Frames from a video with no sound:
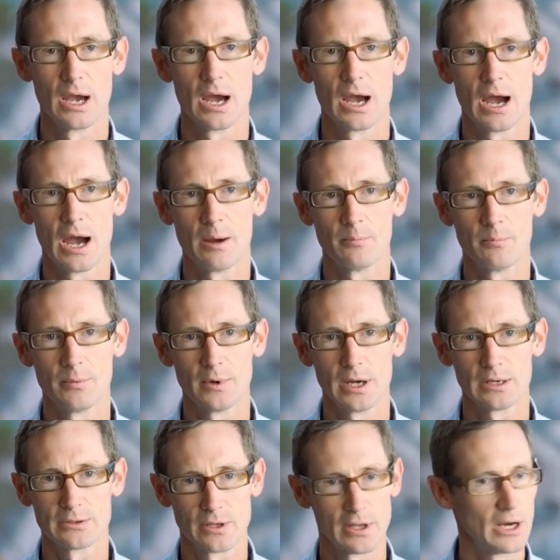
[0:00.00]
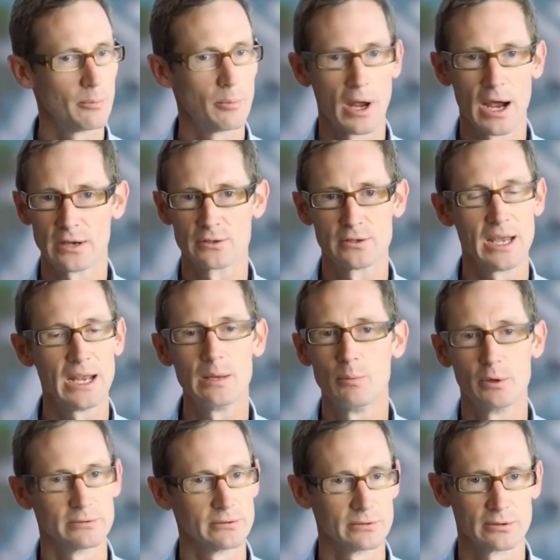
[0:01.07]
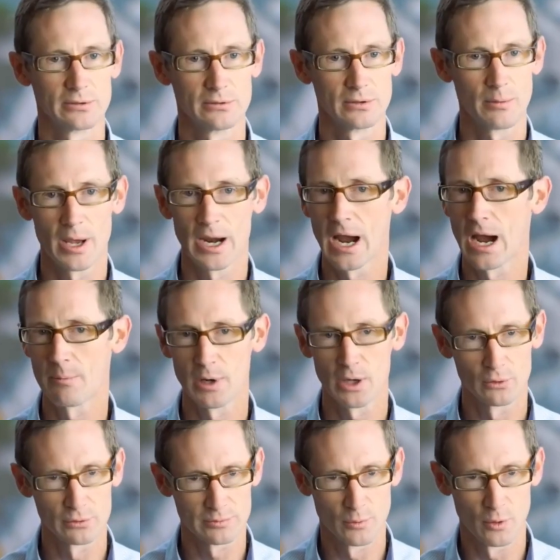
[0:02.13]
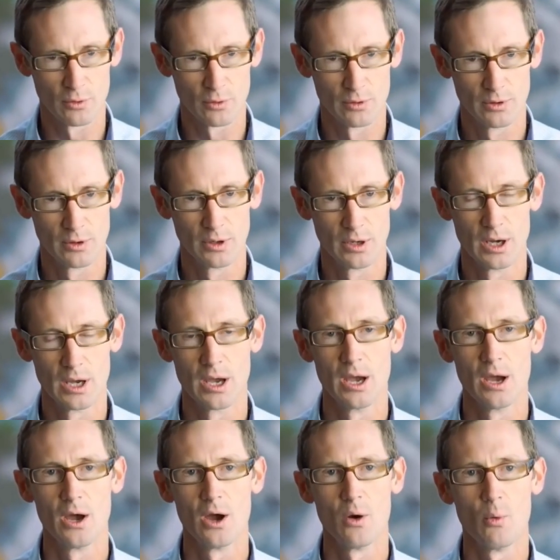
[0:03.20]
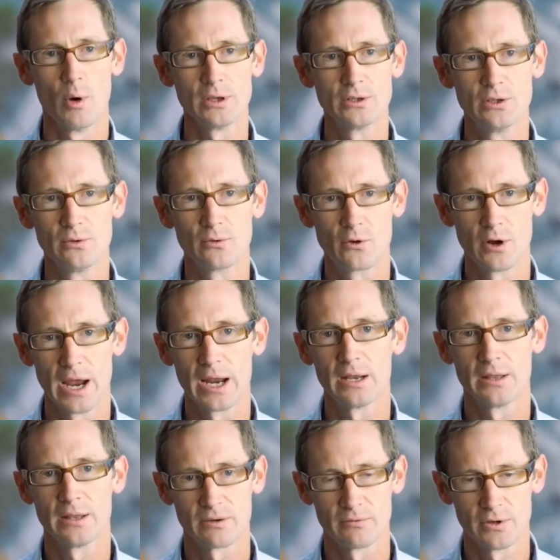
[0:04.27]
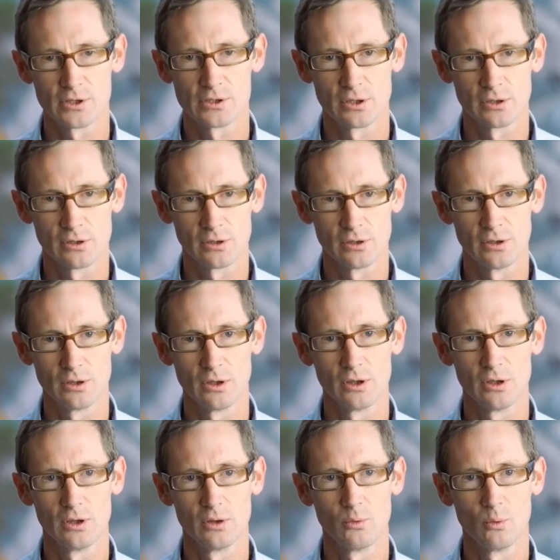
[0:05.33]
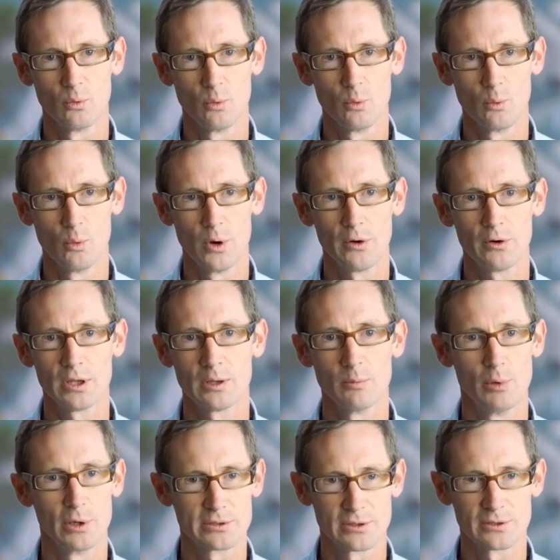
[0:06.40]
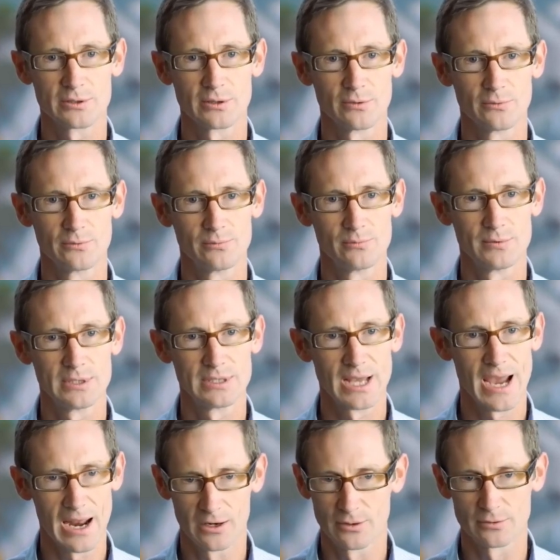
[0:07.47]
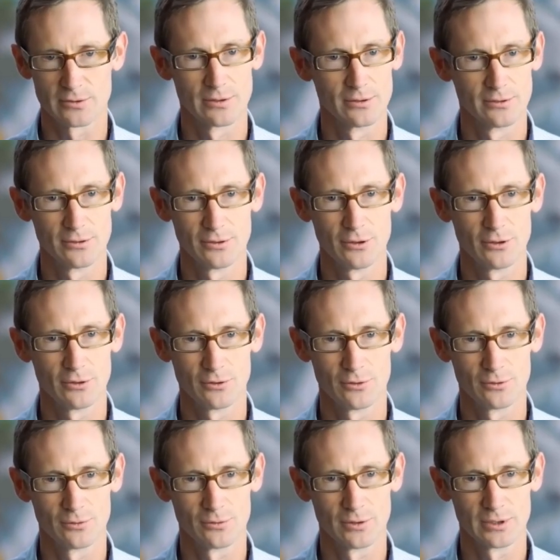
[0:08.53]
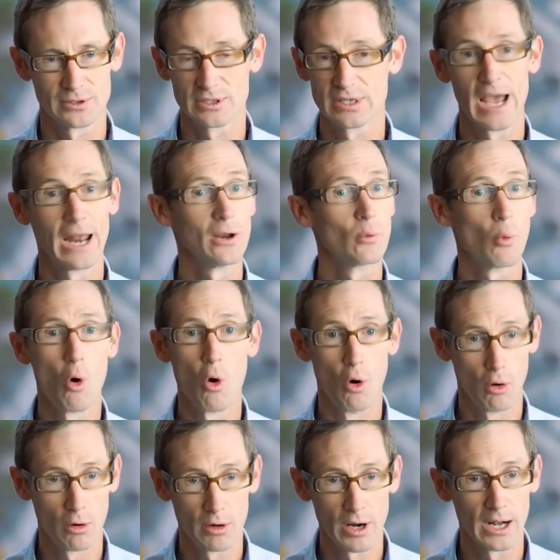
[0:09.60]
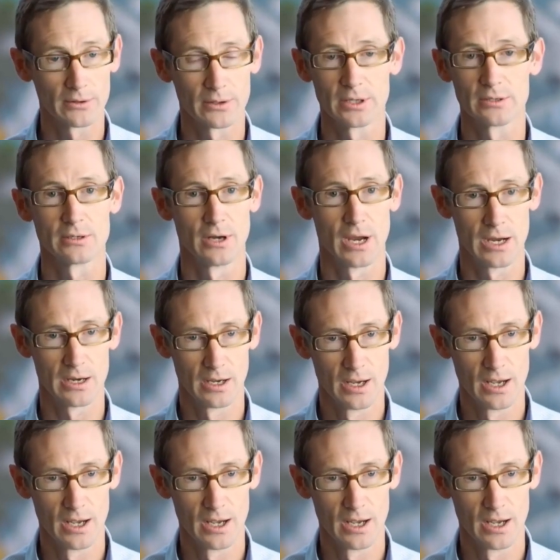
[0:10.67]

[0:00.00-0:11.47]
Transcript: Um, and so that applies to any business, no matter how big or small. Once you've created that vision, we're in the business of talent. You, it's a talent war out there today